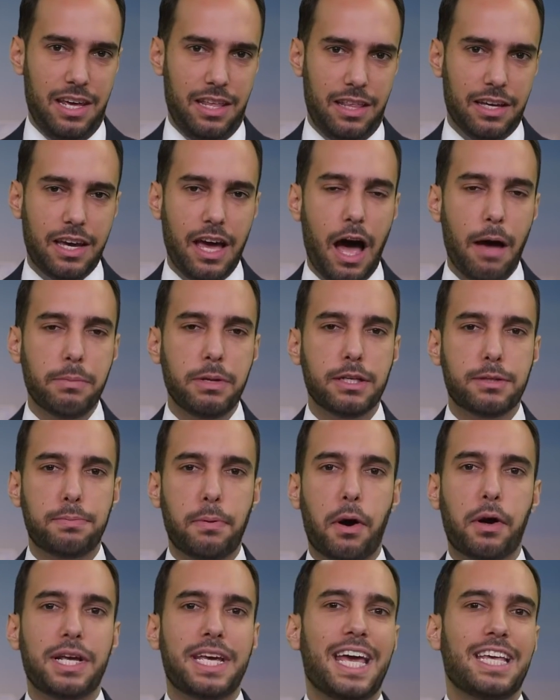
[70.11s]
the Communist
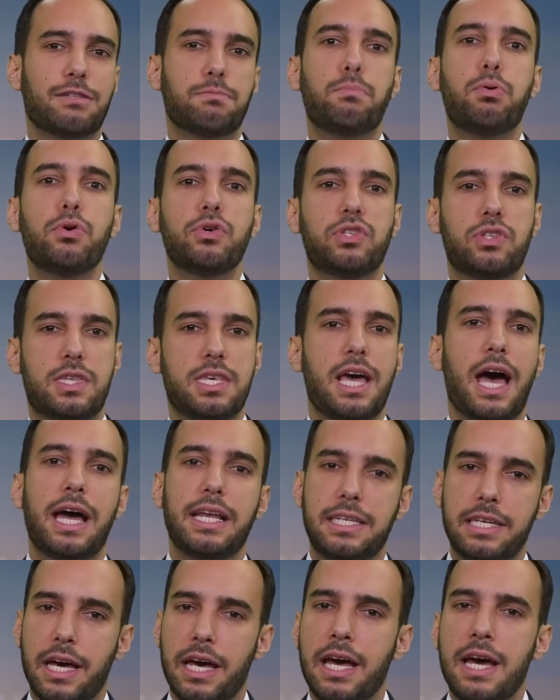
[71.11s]
Party has pushed the
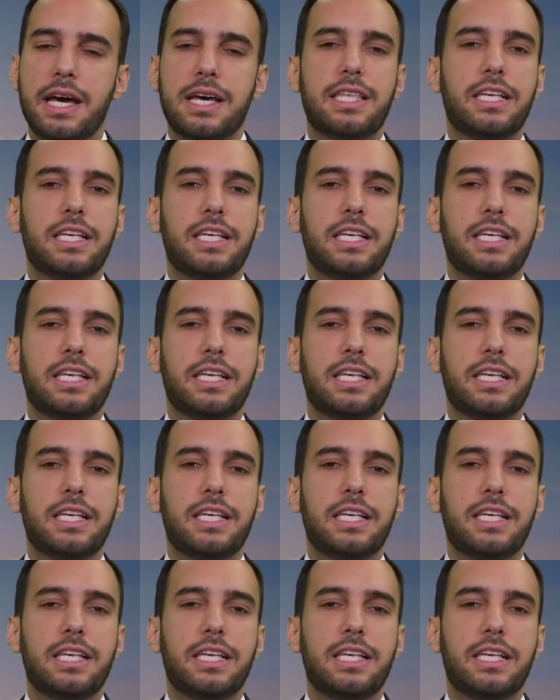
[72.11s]
idea